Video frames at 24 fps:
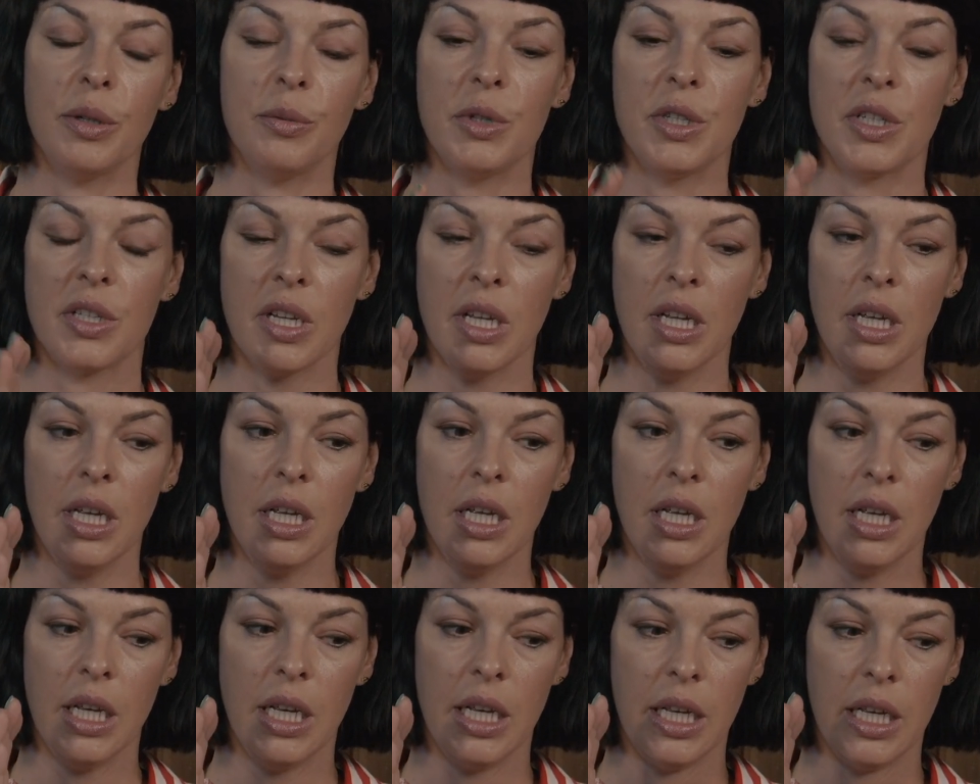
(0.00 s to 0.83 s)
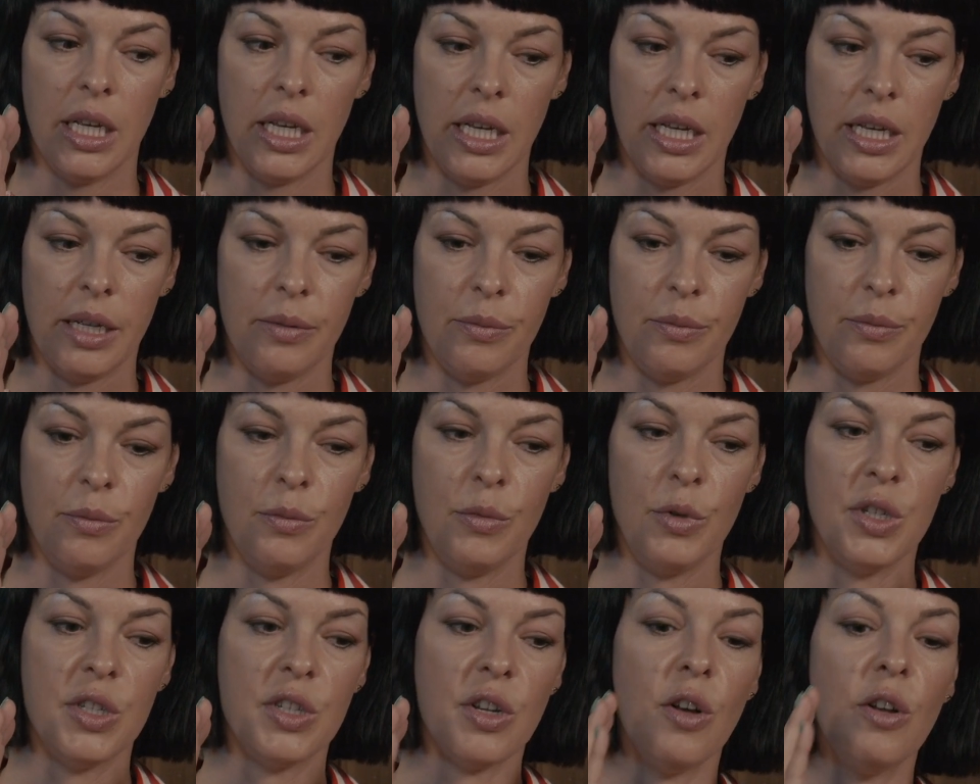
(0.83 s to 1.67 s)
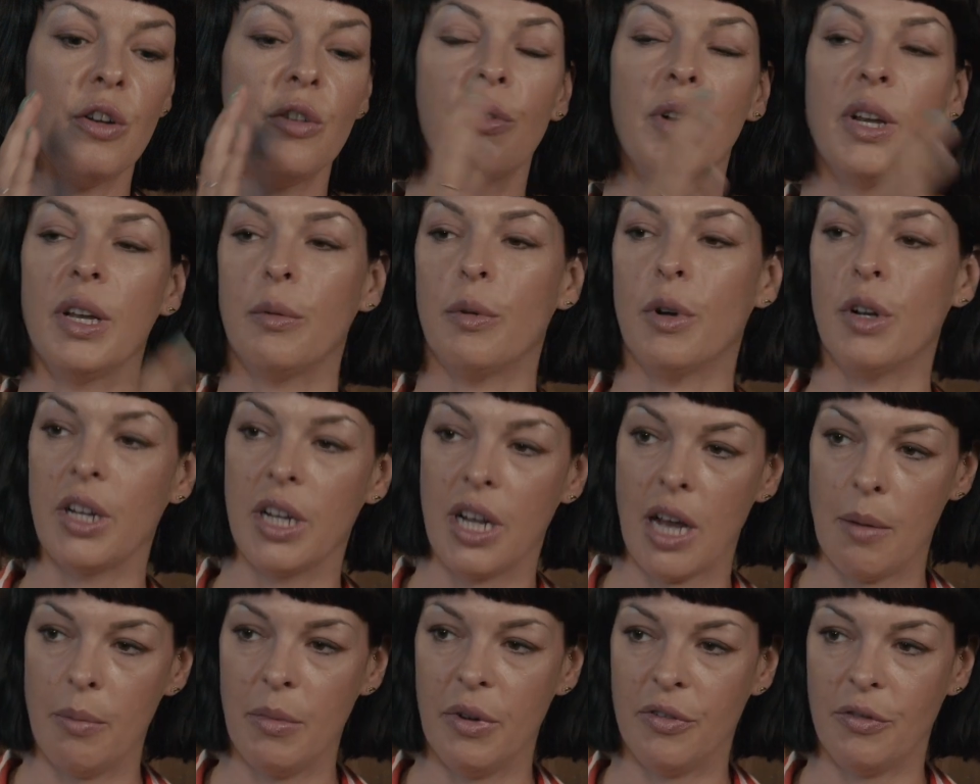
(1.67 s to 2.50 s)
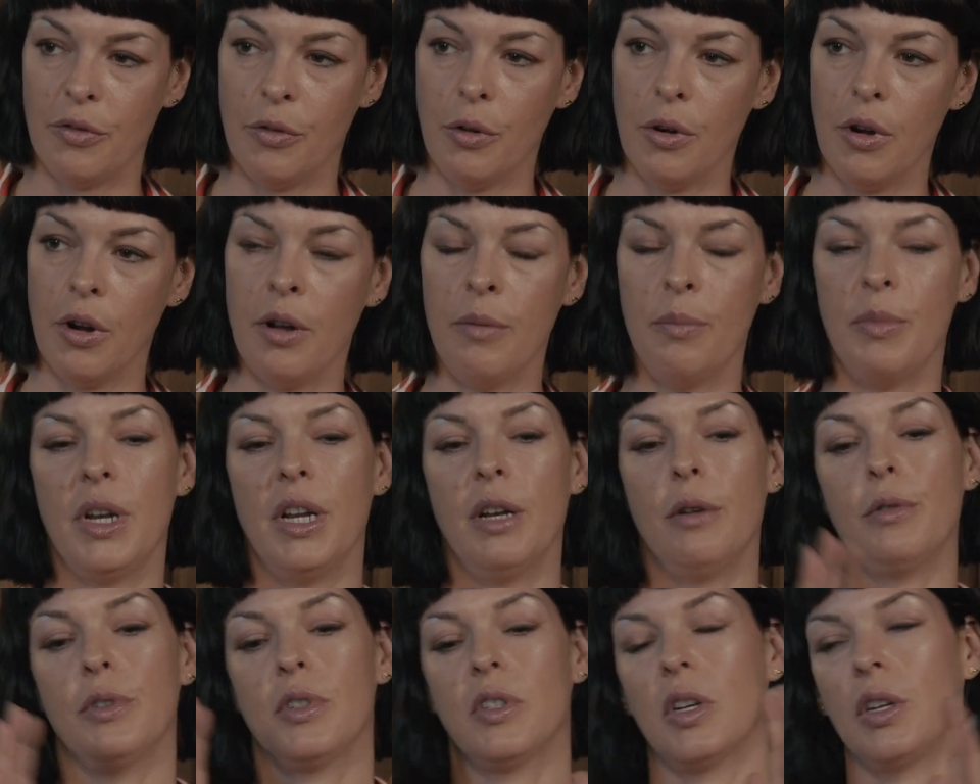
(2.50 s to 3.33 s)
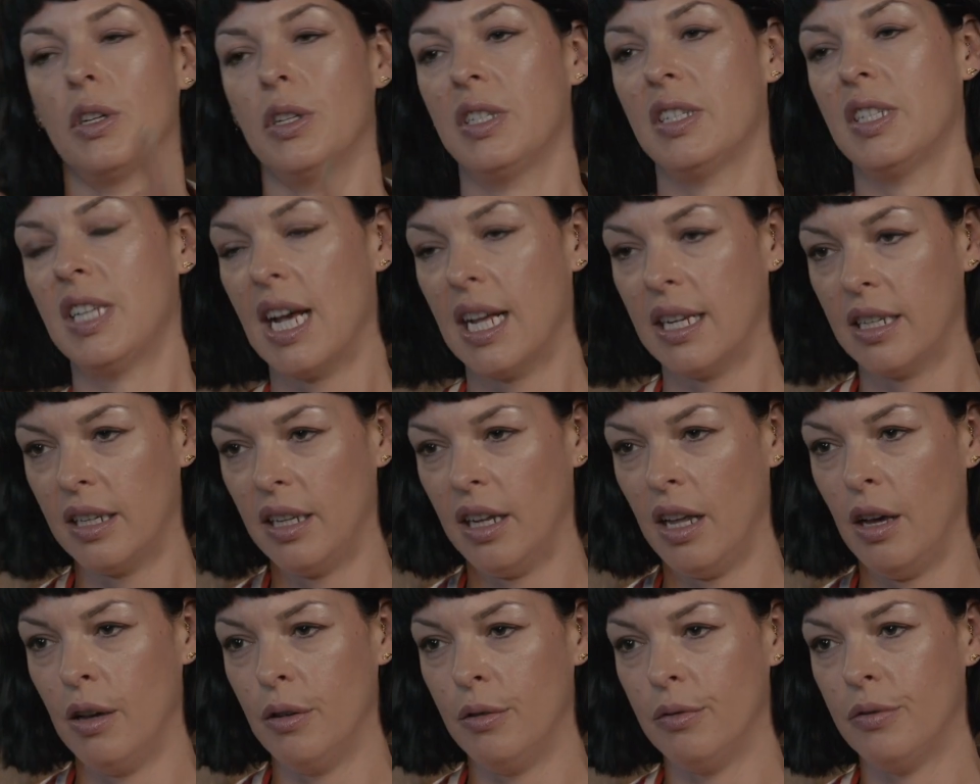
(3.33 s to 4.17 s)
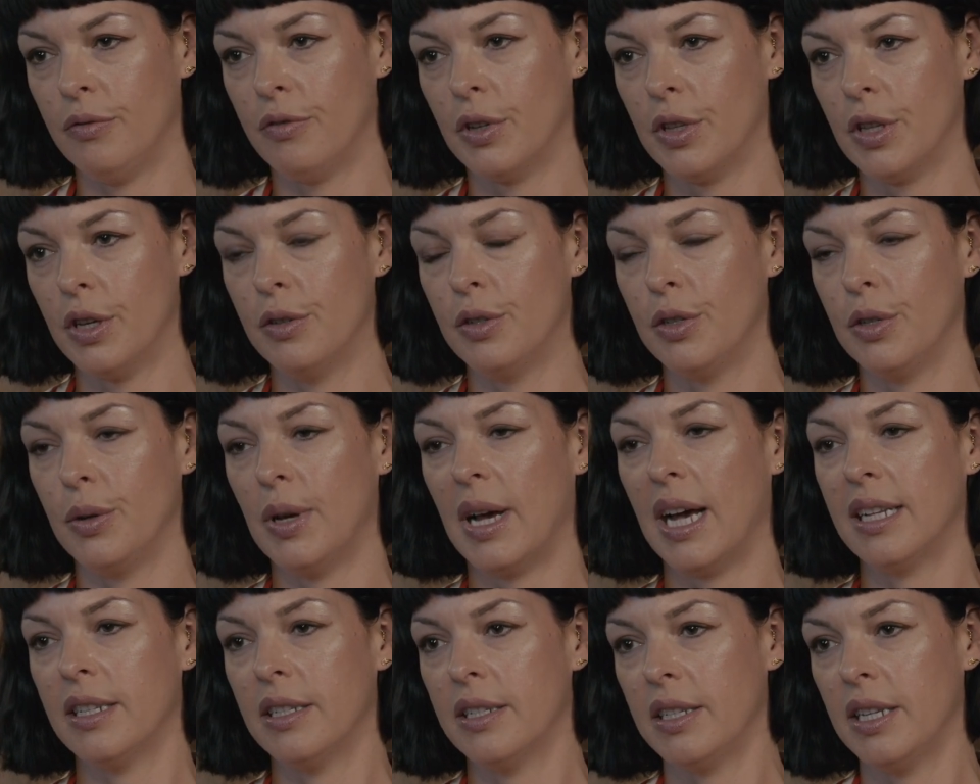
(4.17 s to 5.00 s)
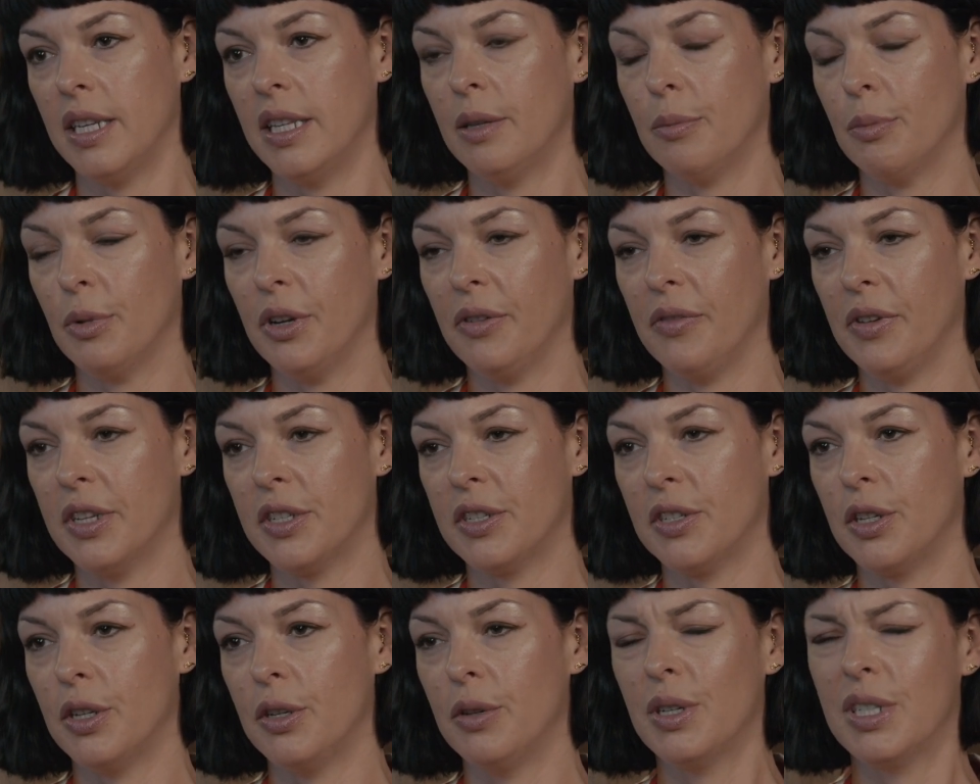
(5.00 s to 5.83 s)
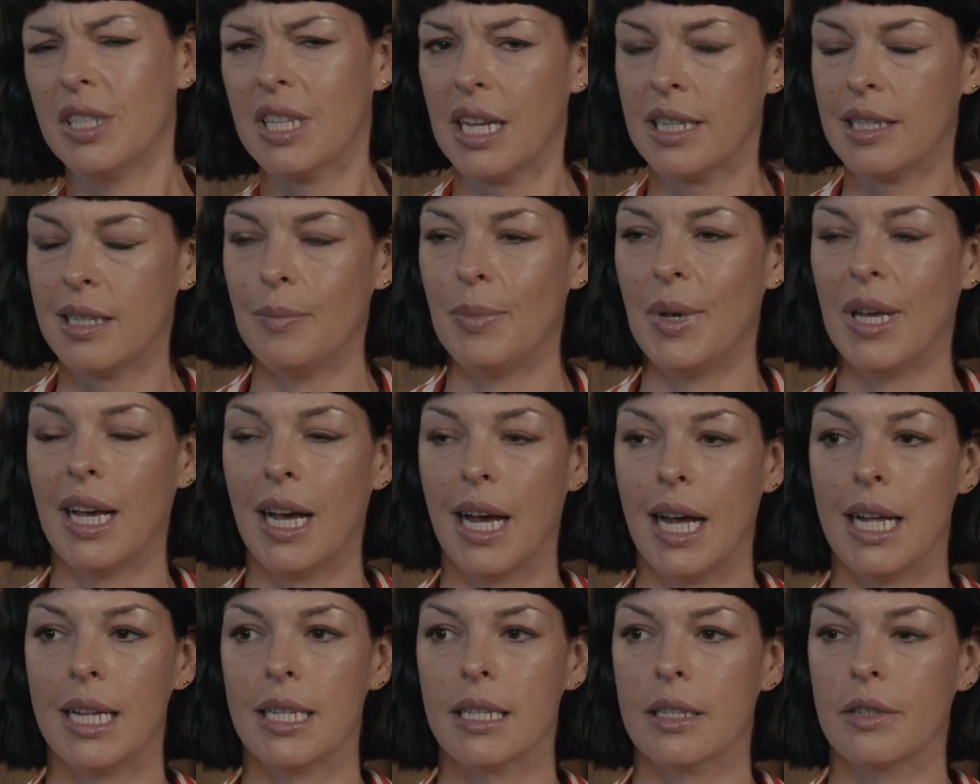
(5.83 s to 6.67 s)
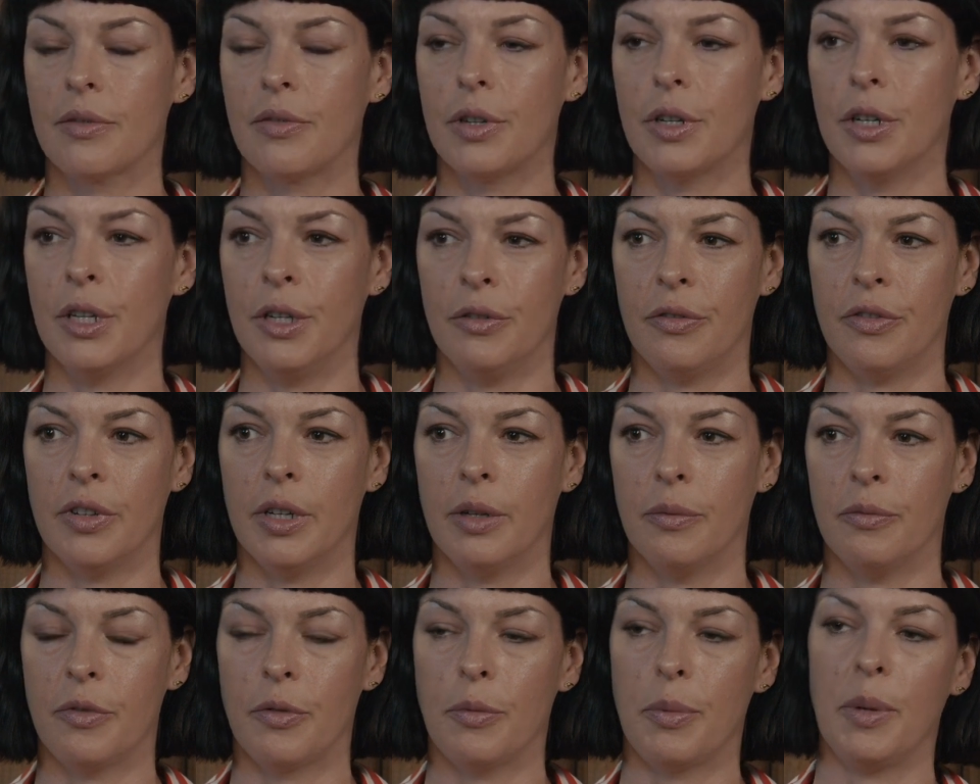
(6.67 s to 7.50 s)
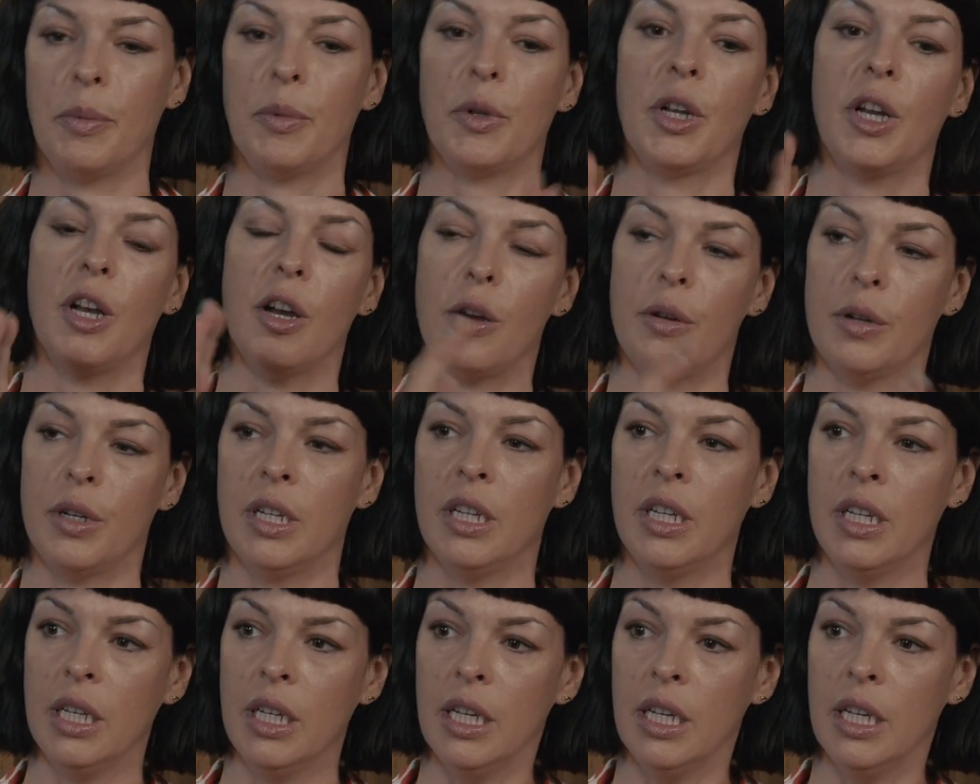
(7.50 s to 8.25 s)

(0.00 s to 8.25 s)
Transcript: it was honouring what had come before, but it also could stand alone for those who hadn't seen the previous two, because that's a big ask for a new film, for people to go and